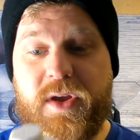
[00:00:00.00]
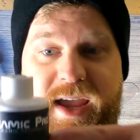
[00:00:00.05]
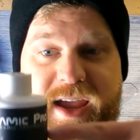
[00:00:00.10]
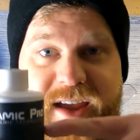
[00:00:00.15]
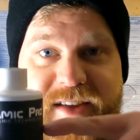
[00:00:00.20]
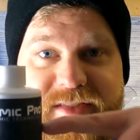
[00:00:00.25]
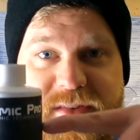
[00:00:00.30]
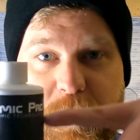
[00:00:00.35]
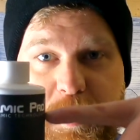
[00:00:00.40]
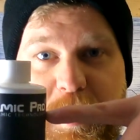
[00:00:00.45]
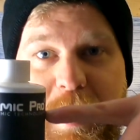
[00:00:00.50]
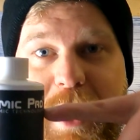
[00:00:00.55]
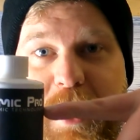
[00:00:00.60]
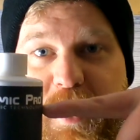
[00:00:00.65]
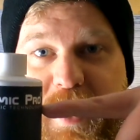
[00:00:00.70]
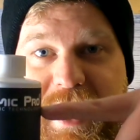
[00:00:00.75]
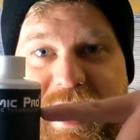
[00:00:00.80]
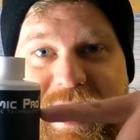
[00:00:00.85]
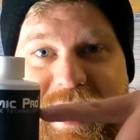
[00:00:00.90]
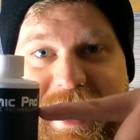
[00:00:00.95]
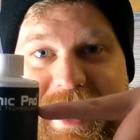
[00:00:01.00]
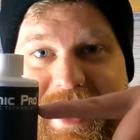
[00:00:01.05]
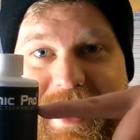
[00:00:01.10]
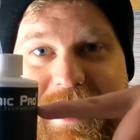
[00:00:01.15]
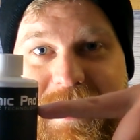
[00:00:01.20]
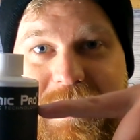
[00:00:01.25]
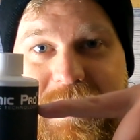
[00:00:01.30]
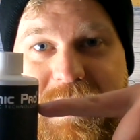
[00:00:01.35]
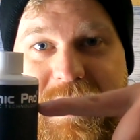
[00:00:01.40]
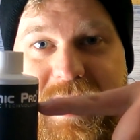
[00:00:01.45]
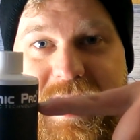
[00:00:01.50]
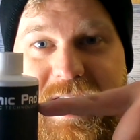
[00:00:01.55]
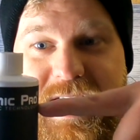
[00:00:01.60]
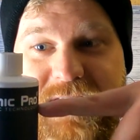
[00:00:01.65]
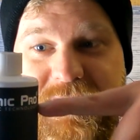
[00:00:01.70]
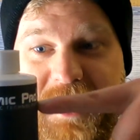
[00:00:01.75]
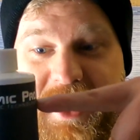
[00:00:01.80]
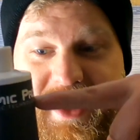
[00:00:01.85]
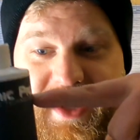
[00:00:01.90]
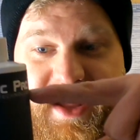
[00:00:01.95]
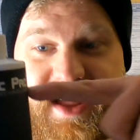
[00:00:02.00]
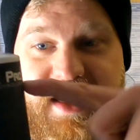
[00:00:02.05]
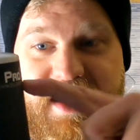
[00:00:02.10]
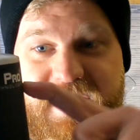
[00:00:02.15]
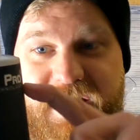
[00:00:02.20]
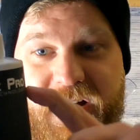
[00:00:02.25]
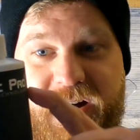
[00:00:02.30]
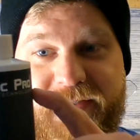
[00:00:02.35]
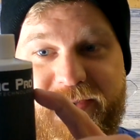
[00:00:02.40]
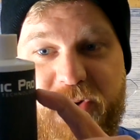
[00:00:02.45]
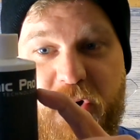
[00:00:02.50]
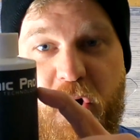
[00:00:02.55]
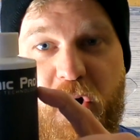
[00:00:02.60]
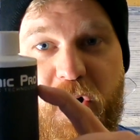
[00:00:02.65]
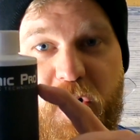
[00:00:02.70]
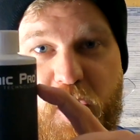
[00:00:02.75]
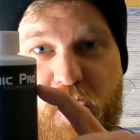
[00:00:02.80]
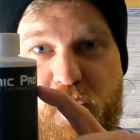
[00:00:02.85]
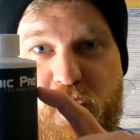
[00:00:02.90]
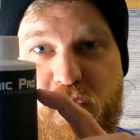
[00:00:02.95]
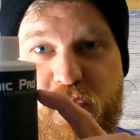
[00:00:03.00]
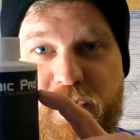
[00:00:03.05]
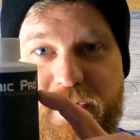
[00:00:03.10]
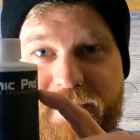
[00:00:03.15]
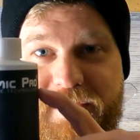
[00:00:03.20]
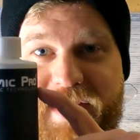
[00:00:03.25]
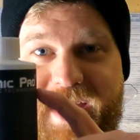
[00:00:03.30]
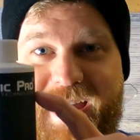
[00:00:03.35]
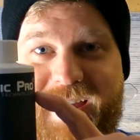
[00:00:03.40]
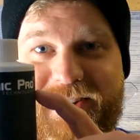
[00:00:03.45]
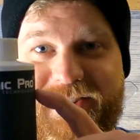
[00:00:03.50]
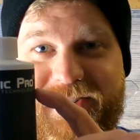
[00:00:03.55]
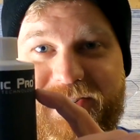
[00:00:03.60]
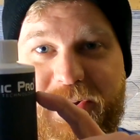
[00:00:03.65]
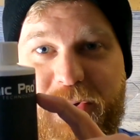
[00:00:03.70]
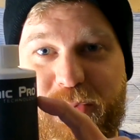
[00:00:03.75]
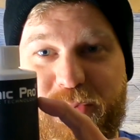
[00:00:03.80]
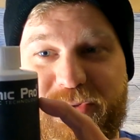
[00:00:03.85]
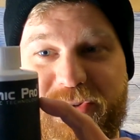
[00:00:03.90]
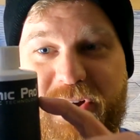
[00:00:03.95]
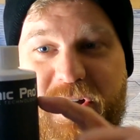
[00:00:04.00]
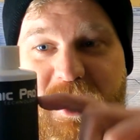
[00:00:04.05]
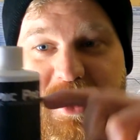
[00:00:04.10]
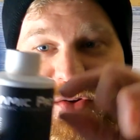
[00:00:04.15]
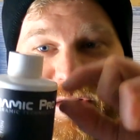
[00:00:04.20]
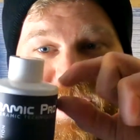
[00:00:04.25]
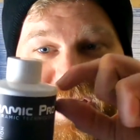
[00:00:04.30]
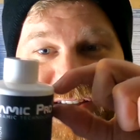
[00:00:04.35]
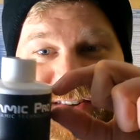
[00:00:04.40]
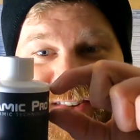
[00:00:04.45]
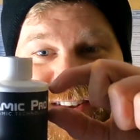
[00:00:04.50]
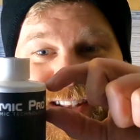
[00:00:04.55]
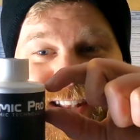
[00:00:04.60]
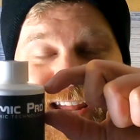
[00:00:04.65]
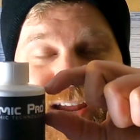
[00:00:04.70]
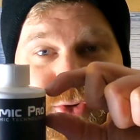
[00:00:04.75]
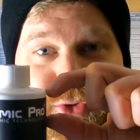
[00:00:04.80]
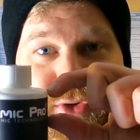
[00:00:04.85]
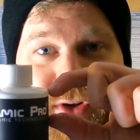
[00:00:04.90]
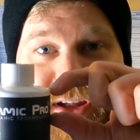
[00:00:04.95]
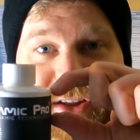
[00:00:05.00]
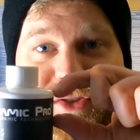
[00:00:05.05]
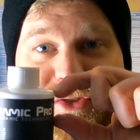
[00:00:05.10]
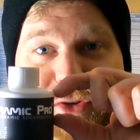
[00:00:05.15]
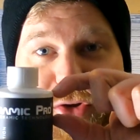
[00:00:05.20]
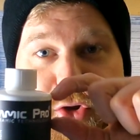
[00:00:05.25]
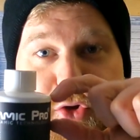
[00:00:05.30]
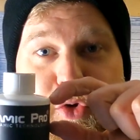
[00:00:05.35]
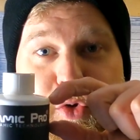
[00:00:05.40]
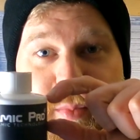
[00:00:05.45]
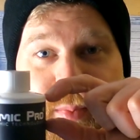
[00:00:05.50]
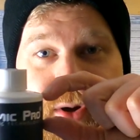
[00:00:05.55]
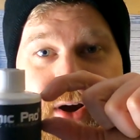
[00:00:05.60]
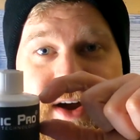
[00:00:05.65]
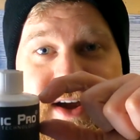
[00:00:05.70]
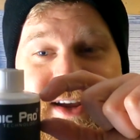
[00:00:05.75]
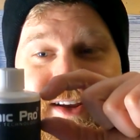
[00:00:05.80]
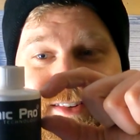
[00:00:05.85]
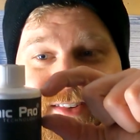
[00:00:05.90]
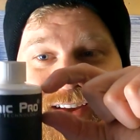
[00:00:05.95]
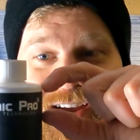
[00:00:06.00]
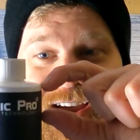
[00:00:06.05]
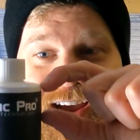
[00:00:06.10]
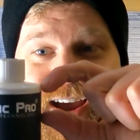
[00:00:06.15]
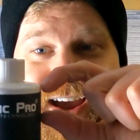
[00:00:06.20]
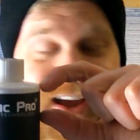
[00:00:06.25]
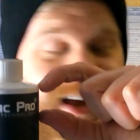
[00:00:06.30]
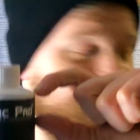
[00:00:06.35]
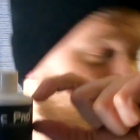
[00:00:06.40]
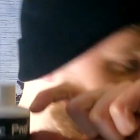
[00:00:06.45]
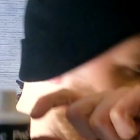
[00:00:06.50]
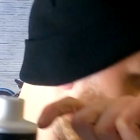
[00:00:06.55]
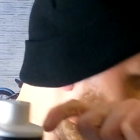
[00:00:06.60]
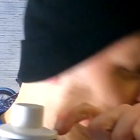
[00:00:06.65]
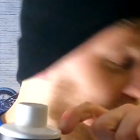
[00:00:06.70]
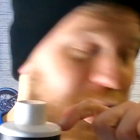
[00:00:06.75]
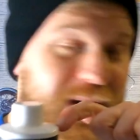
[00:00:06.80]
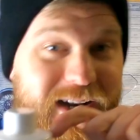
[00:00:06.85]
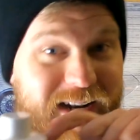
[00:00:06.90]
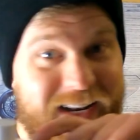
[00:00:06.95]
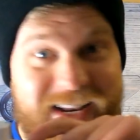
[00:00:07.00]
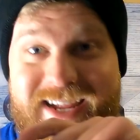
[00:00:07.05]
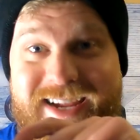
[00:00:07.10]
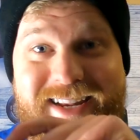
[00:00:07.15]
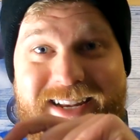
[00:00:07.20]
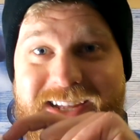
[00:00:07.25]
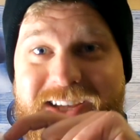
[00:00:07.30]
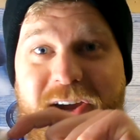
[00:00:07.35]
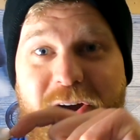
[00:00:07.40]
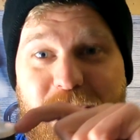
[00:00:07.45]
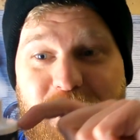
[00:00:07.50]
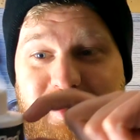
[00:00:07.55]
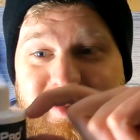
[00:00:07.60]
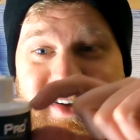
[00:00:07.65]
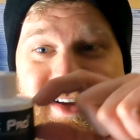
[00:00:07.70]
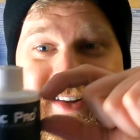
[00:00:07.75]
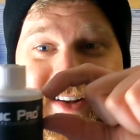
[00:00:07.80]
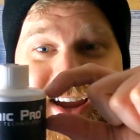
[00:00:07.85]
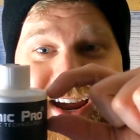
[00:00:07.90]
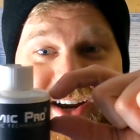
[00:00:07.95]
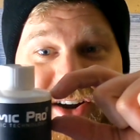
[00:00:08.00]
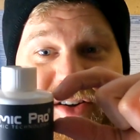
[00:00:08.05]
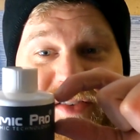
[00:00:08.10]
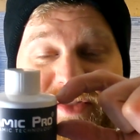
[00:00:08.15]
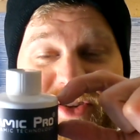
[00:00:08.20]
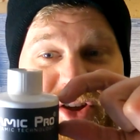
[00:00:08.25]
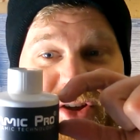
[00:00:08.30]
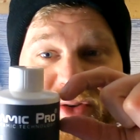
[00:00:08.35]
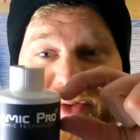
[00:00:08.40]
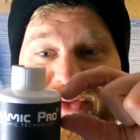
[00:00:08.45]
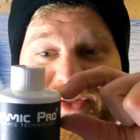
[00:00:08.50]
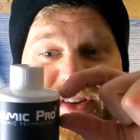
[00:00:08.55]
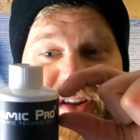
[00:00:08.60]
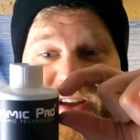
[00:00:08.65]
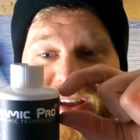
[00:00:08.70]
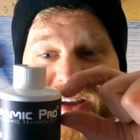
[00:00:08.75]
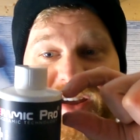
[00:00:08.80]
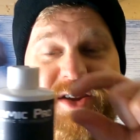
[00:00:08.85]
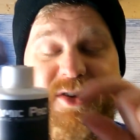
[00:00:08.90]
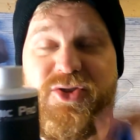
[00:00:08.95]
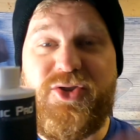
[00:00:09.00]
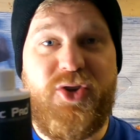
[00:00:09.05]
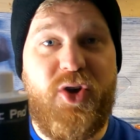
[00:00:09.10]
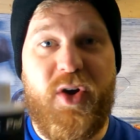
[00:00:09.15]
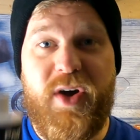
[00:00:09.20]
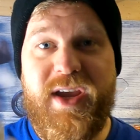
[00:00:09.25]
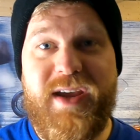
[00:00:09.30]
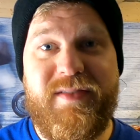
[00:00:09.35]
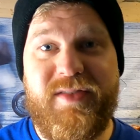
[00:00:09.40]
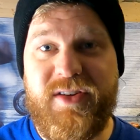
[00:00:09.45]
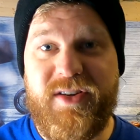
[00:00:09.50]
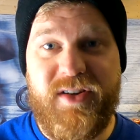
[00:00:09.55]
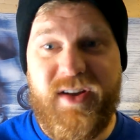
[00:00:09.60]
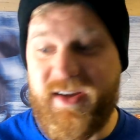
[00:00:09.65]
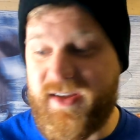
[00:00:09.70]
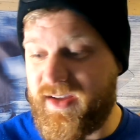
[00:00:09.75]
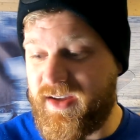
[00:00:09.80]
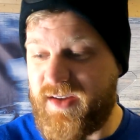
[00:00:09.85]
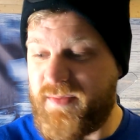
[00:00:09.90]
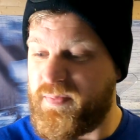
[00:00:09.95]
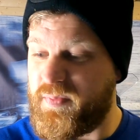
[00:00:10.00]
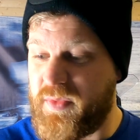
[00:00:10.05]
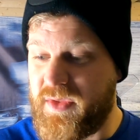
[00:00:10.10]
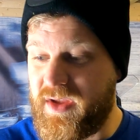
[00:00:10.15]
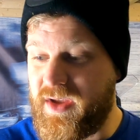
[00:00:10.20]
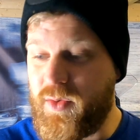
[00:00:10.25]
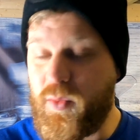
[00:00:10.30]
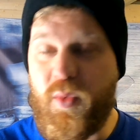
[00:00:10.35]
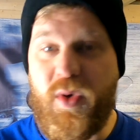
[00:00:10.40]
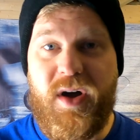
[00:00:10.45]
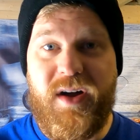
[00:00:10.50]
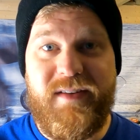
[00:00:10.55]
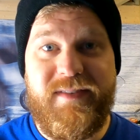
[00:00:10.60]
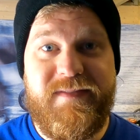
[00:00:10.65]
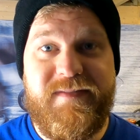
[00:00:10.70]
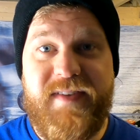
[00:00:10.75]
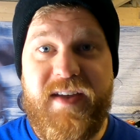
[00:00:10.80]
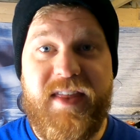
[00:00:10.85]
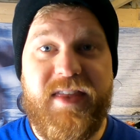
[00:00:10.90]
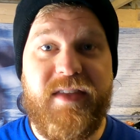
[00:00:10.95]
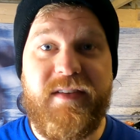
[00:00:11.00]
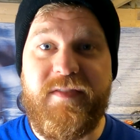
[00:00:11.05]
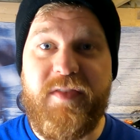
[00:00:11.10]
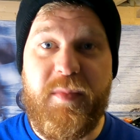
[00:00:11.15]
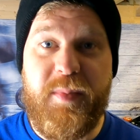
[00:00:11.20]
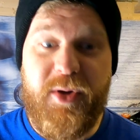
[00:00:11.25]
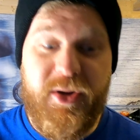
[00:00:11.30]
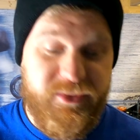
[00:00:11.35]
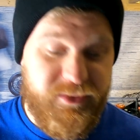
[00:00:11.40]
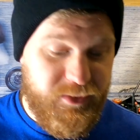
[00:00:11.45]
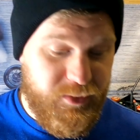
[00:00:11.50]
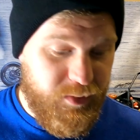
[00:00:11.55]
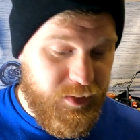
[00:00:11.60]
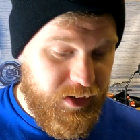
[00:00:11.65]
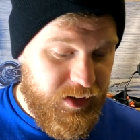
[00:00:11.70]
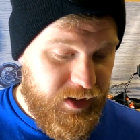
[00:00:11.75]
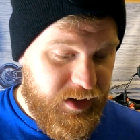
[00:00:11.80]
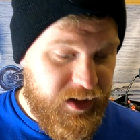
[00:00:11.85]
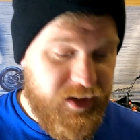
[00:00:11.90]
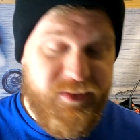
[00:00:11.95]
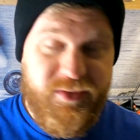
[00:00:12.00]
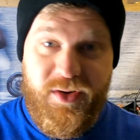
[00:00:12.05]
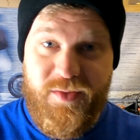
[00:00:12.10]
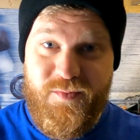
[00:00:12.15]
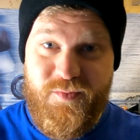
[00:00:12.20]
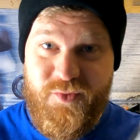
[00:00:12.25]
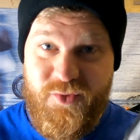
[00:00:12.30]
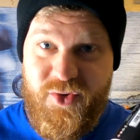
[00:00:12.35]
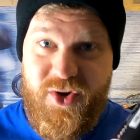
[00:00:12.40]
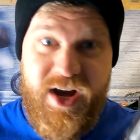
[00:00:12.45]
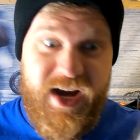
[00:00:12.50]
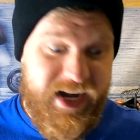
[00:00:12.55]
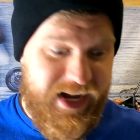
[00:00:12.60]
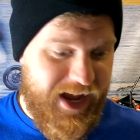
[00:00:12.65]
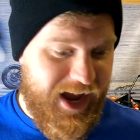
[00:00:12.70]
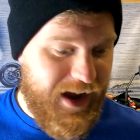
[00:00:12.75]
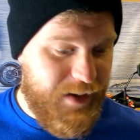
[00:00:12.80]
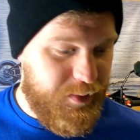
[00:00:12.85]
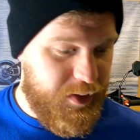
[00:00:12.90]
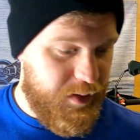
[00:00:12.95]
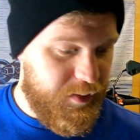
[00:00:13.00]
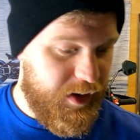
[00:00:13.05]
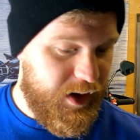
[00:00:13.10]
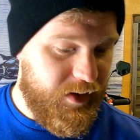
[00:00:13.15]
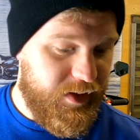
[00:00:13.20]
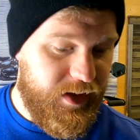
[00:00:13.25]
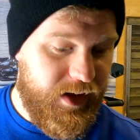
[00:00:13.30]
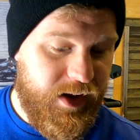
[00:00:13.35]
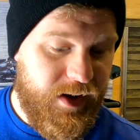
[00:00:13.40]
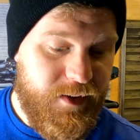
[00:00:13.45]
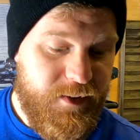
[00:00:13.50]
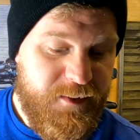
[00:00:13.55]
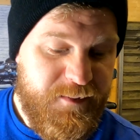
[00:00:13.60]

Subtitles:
it's about here. Like, I've got all of that still to go. It's literally 2 bikes completely coated, and I've used not even like a fifth of a bottle. So I'm really happy about that.